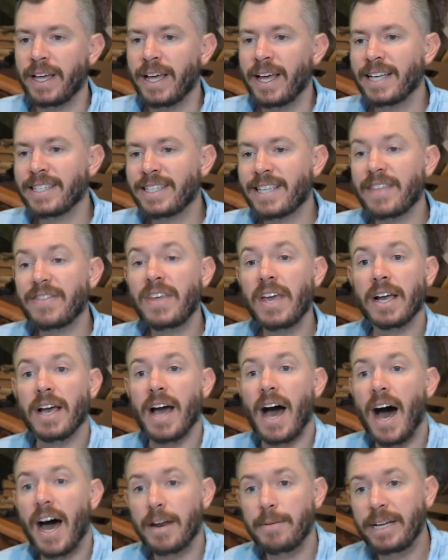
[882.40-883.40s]
is that the
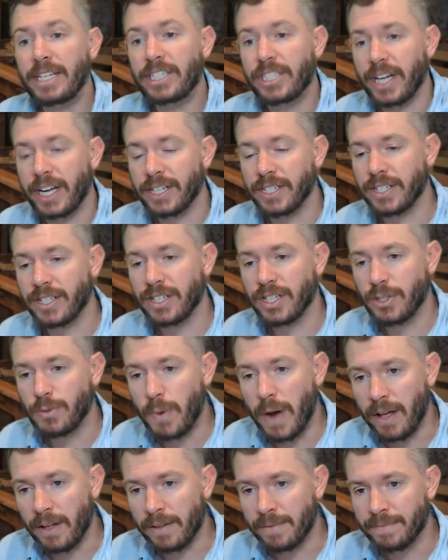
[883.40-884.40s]
economy changes as
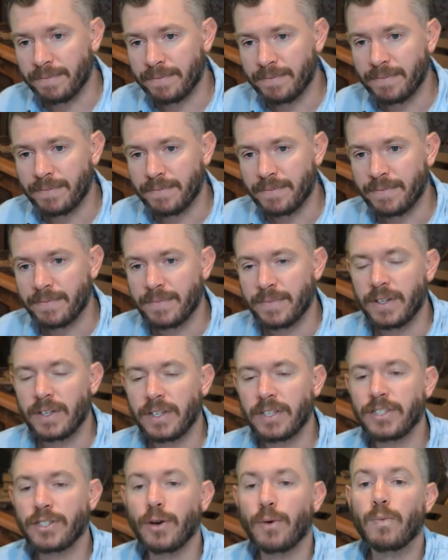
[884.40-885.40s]
well.
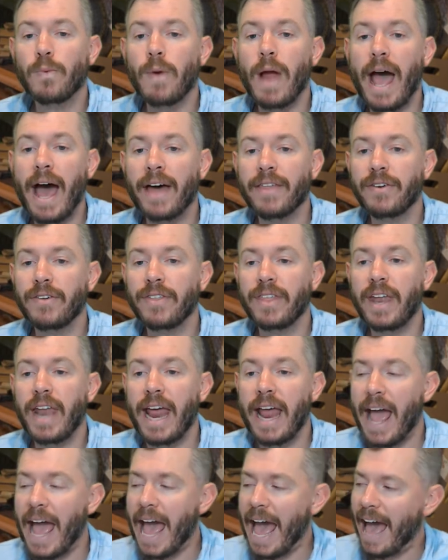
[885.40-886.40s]
So rather
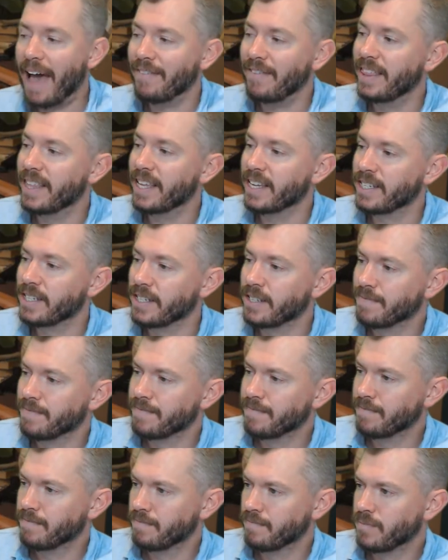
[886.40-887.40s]
than having this
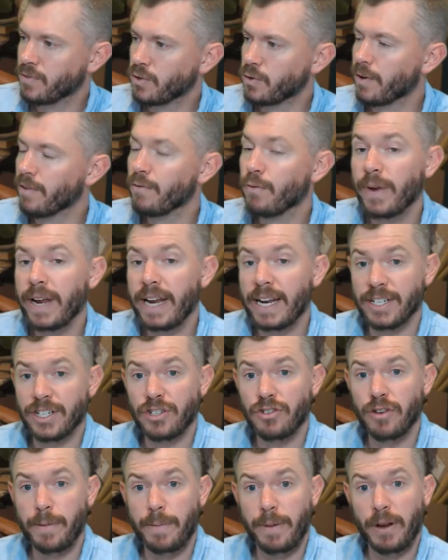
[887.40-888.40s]
sort of
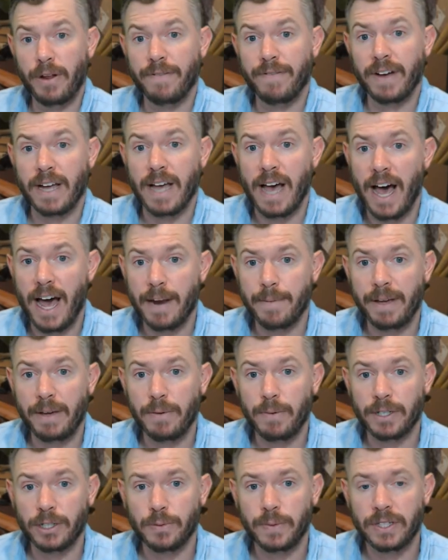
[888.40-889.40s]
redistributive economy,
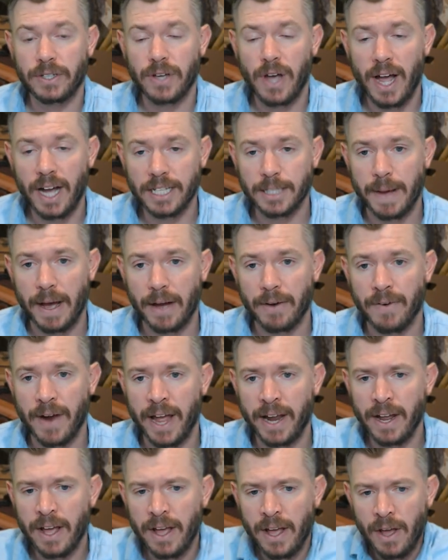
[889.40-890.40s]
which we talked about,
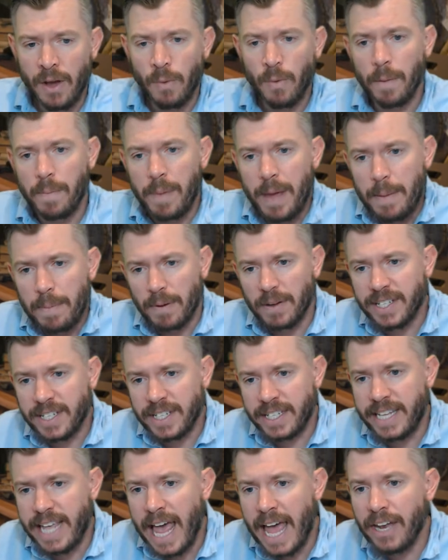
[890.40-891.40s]
right, where people
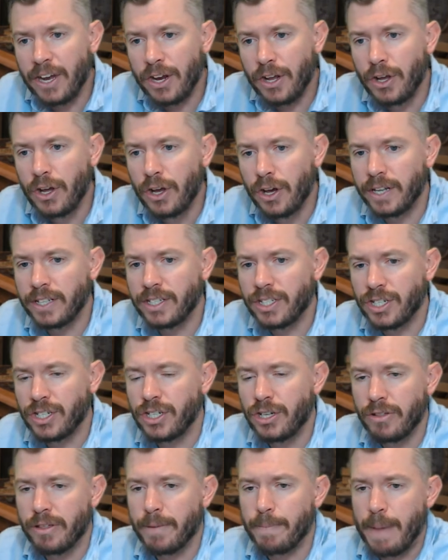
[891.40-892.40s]
send goods
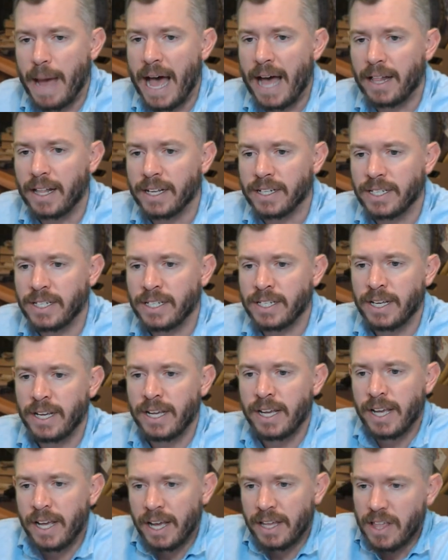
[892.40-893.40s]
to the palace
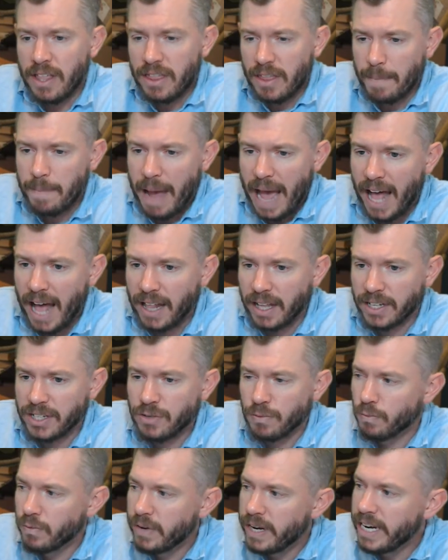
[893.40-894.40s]
and then the
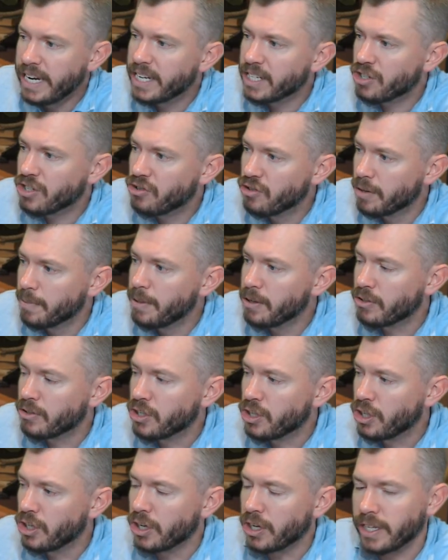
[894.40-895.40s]
palace redistributes
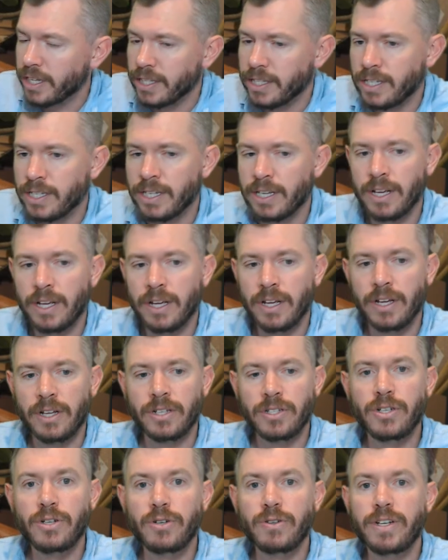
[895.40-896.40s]
goods
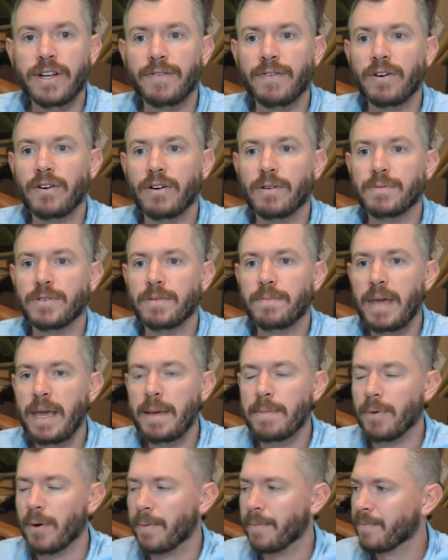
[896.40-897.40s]
to different groups of
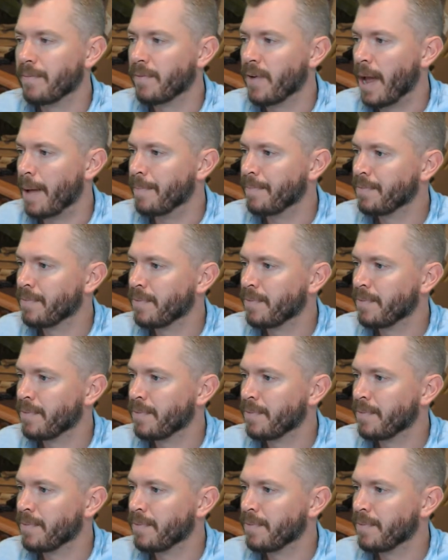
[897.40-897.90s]
people, right?